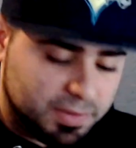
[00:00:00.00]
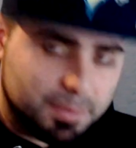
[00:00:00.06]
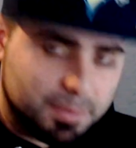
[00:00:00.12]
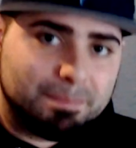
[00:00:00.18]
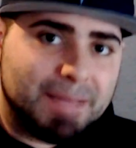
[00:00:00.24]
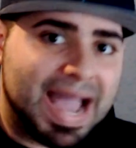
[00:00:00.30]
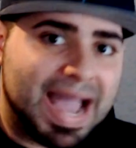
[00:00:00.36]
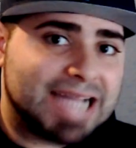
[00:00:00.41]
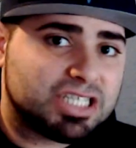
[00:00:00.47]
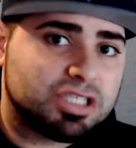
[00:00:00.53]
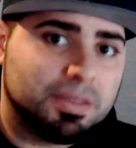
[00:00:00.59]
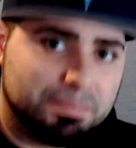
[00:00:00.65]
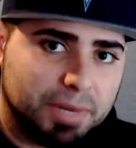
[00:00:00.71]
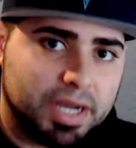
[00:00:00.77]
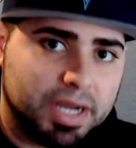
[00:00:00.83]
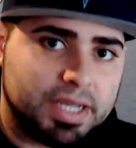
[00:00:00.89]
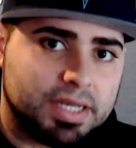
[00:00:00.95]
mash the
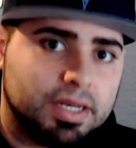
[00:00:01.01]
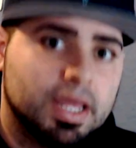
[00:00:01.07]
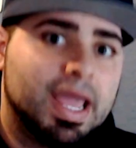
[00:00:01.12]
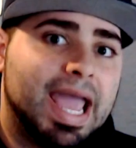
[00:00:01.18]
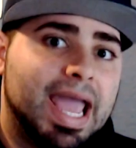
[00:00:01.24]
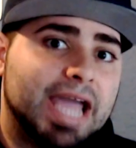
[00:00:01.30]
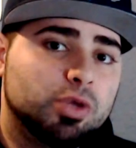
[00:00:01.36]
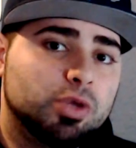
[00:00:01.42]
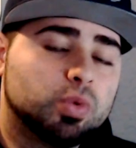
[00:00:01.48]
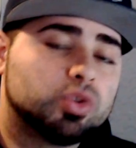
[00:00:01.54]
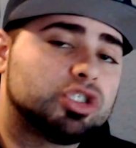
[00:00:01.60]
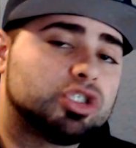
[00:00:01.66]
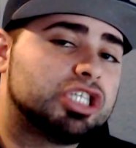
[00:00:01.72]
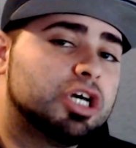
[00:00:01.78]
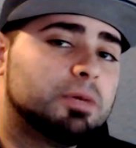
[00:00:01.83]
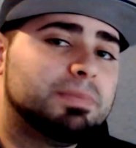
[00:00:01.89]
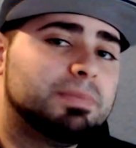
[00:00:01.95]
button and you will
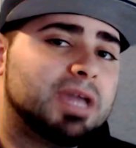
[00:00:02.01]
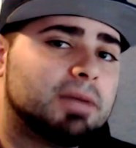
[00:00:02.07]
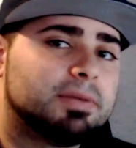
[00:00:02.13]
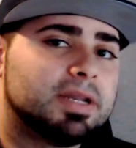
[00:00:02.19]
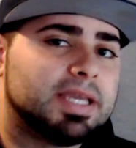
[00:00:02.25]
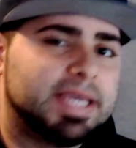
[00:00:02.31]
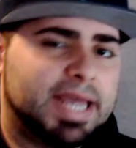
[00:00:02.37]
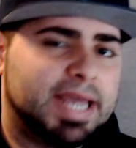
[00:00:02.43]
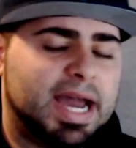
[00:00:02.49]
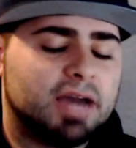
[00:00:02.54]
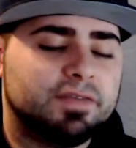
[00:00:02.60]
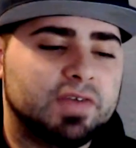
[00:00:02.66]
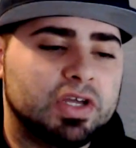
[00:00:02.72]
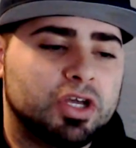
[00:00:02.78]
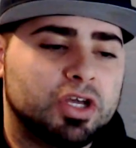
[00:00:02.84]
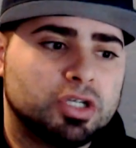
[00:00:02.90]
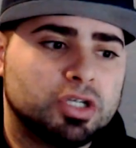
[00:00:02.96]
still be able to get out of
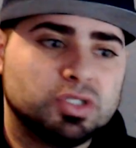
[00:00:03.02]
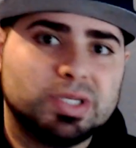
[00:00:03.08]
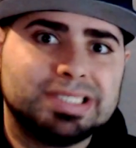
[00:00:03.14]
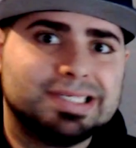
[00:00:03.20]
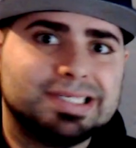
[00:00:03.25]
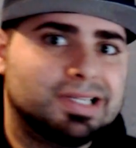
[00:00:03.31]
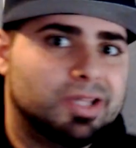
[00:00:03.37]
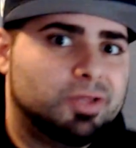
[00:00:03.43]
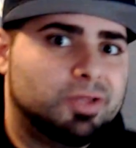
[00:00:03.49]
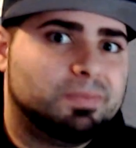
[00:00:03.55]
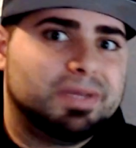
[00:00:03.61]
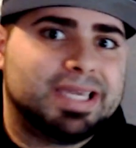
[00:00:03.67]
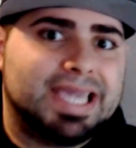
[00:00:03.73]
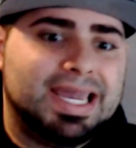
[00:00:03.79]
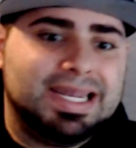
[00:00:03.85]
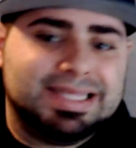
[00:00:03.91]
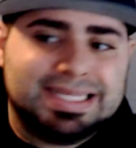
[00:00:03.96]
it. So that's another
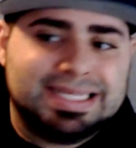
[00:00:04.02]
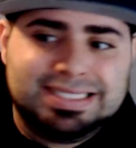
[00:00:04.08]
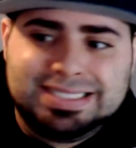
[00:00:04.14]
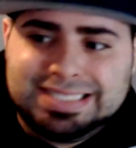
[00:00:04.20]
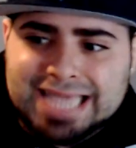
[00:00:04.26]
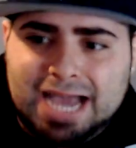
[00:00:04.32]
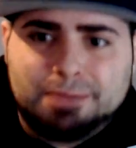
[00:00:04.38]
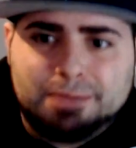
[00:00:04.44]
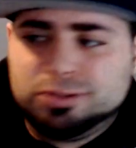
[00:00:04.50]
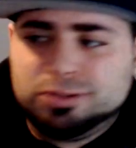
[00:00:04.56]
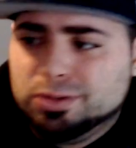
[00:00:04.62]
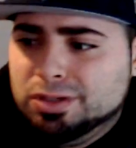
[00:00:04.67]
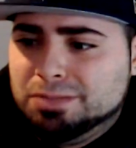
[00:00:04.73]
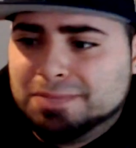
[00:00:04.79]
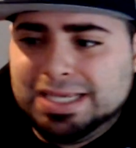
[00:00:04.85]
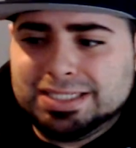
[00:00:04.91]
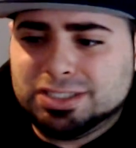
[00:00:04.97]
mechanic that just
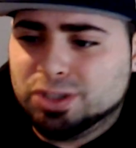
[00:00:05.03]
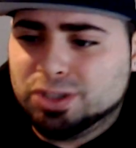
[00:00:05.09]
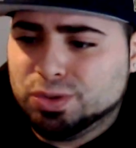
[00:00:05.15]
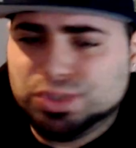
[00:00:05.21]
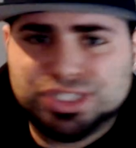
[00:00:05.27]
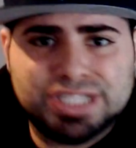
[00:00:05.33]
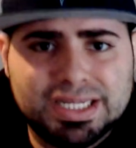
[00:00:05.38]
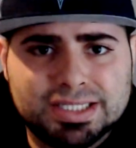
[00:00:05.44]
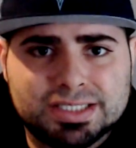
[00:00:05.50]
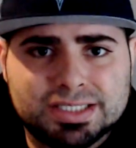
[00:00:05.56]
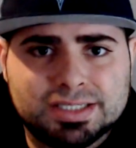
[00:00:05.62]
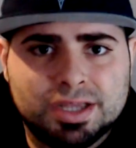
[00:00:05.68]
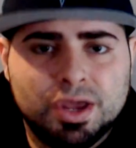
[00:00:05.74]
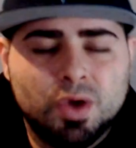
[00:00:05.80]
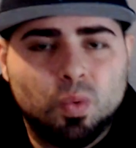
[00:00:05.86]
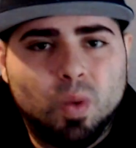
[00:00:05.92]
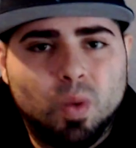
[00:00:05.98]
absolutely makes no sense.
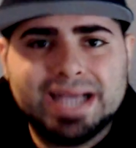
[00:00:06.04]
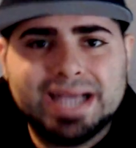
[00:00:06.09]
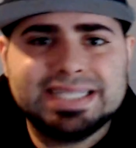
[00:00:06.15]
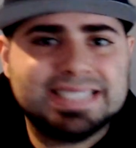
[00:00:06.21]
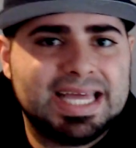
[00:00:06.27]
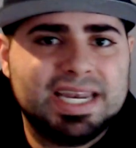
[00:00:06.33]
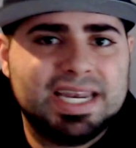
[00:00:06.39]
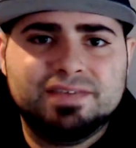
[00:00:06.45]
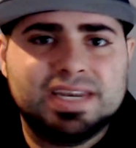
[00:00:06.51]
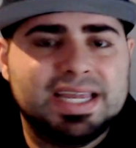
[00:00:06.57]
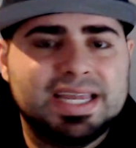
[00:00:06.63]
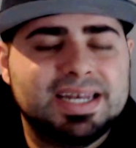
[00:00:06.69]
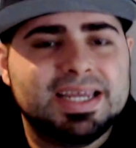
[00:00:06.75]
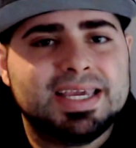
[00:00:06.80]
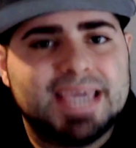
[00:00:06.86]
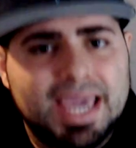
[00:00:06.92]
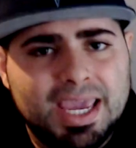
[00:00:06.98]
Why is that even in
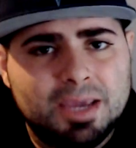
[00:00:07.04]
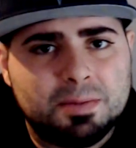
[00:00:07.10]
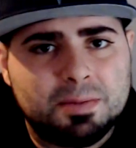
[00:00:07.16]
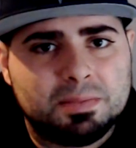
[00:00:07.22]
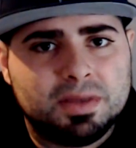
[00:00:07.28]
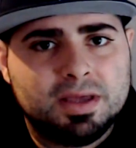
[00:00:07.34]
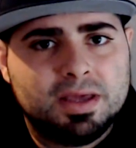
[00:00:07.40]
a game?